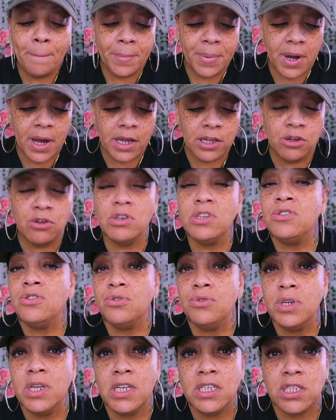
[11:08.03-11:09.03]
but you
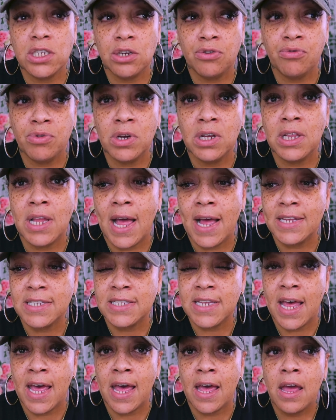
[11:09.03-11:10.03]
do need to really
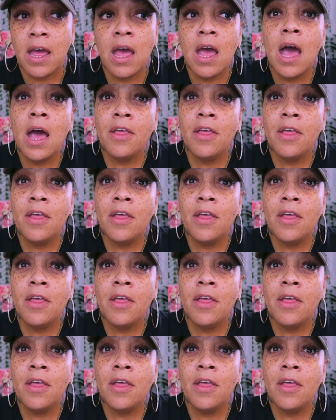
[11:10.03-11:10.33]
realize that